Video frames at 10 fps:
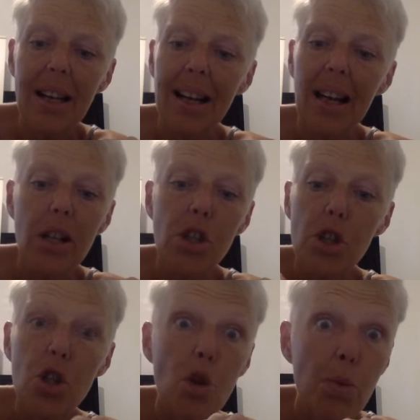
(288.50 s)
Again,
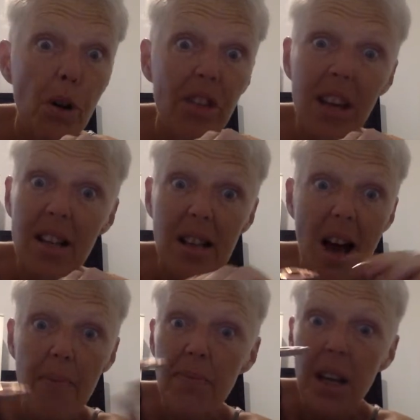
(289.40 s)
super thicked
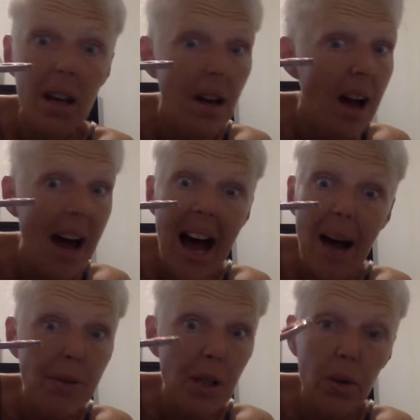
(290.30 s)
up,
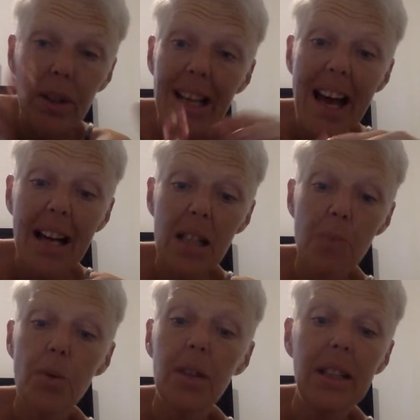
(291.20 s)
absolutely
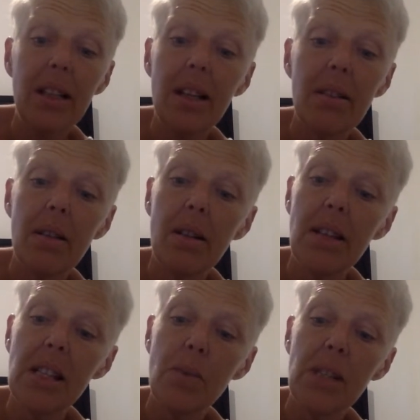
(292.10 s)
expertly.
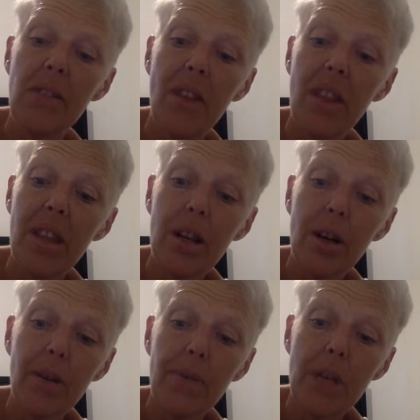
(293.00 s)
This one's even
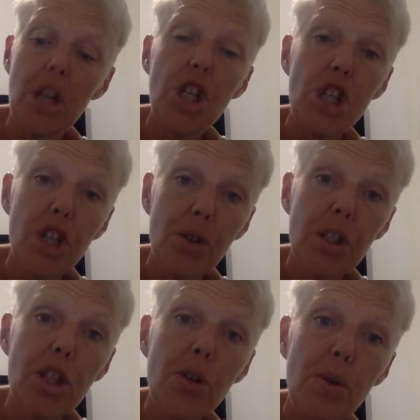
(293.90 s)
thicker. She
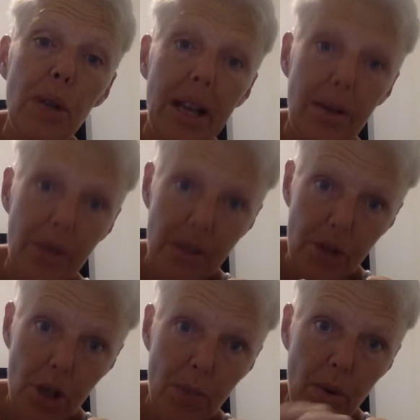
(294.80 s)
used 2 layers of
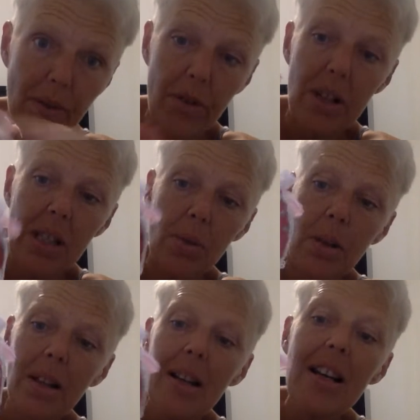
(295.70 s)
chipboard for this
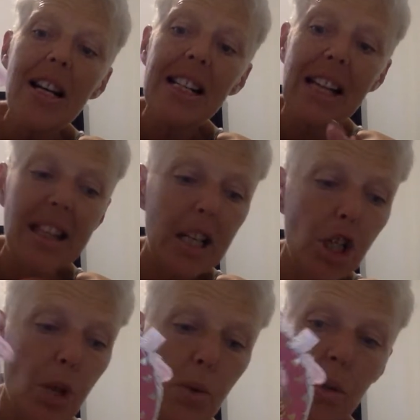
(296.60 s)
one because I think
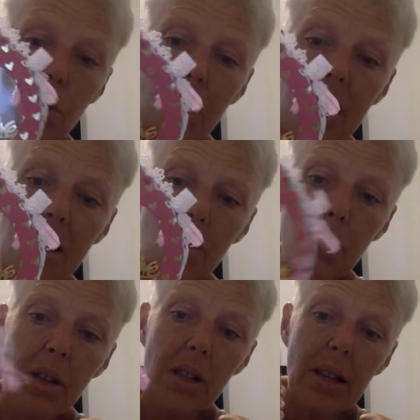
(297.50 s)
she was worried this one
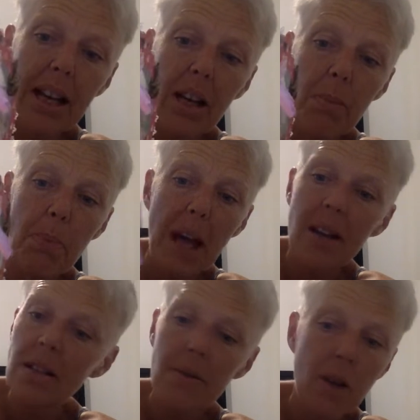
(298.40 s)
was like going to
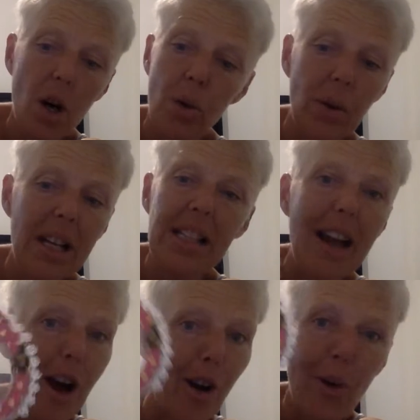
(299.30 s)
bend. Oh, it's
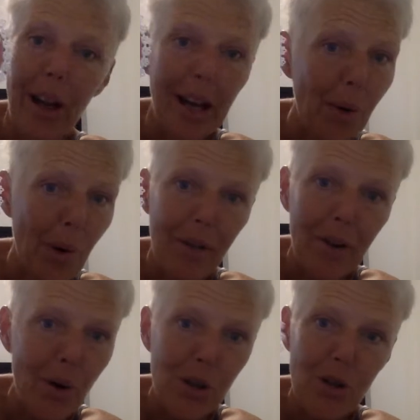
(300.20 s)
not going anywhere,
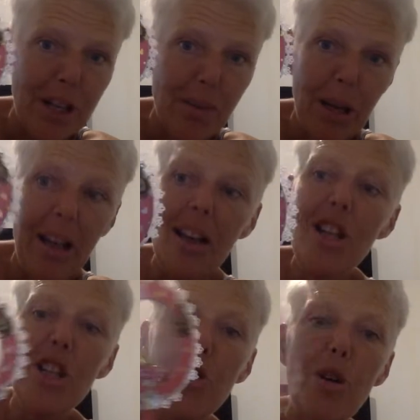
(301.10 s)
folks. Trust me.
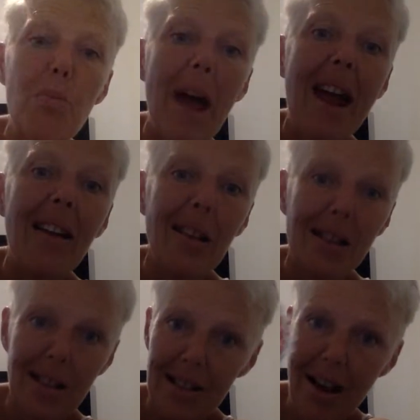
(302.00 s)
You could bang
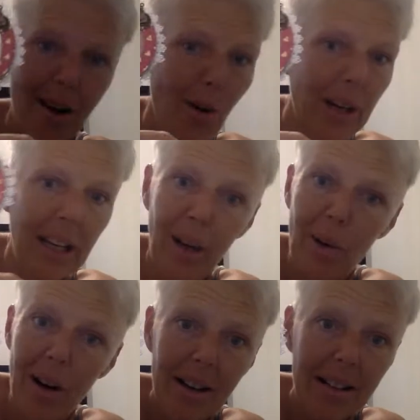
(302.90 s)
this. It's not going anywhere.